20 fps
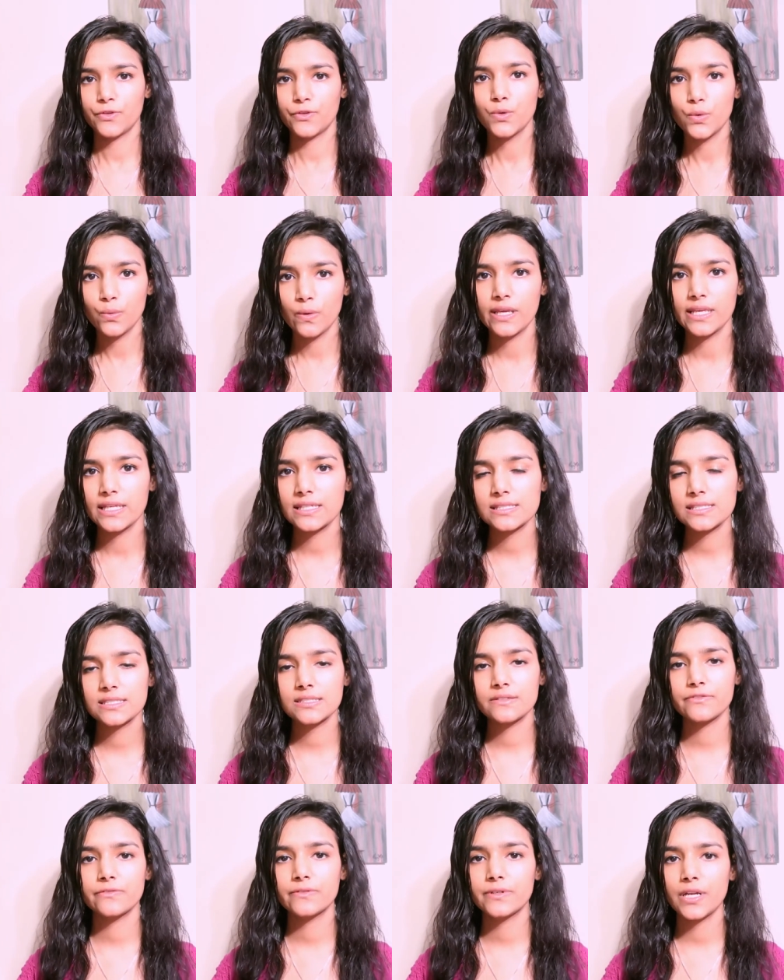few weeks
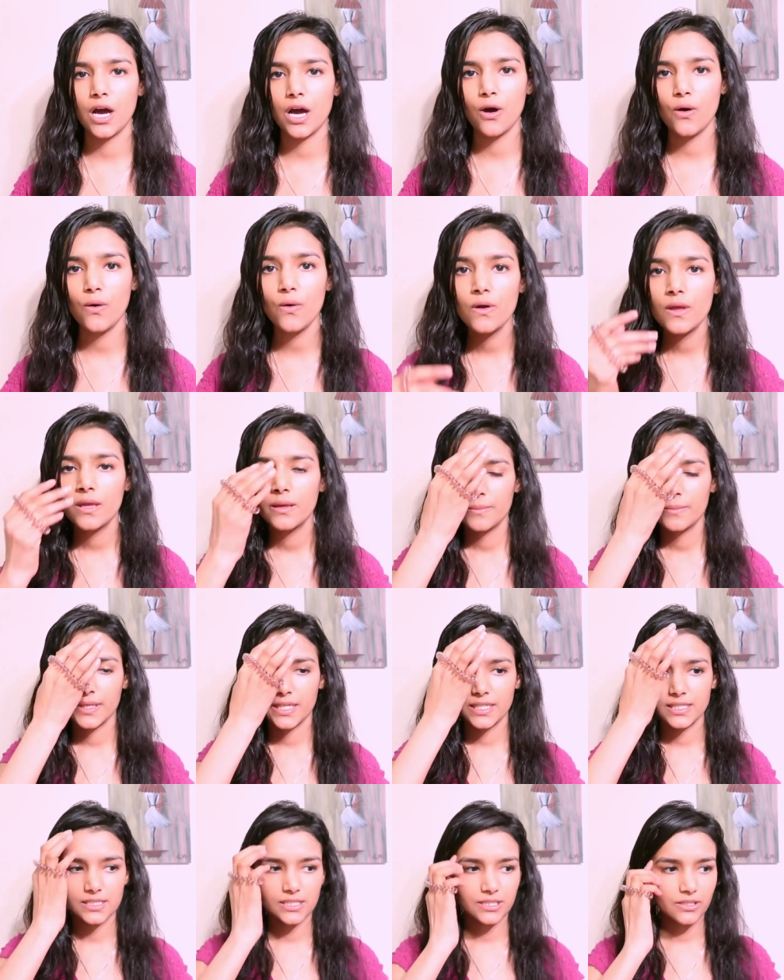now
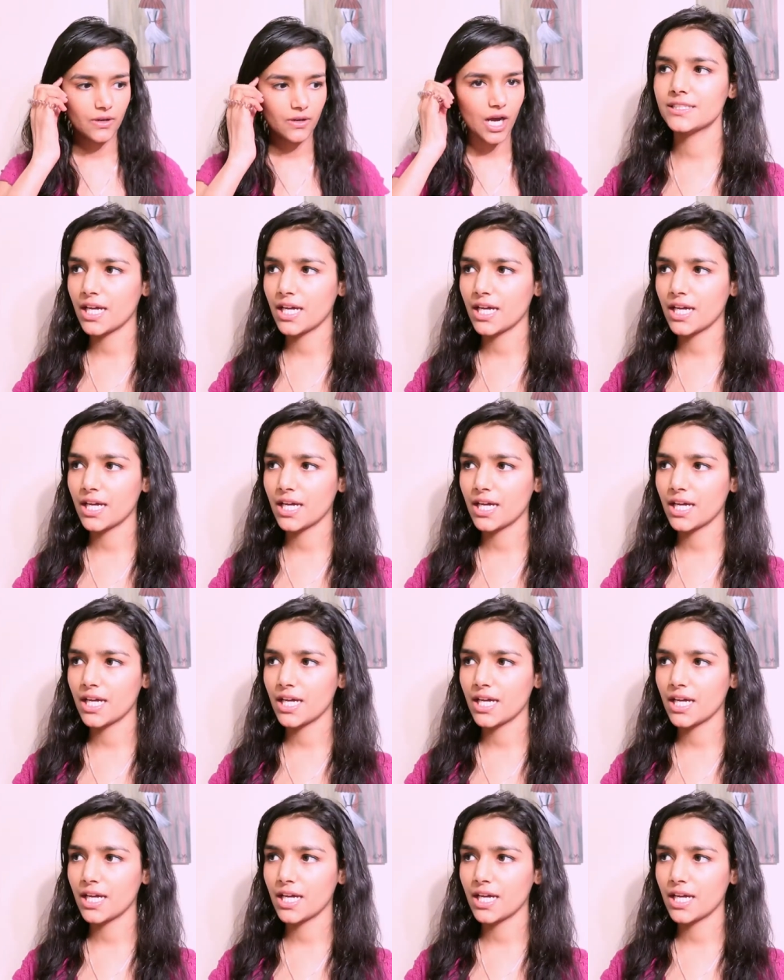because you,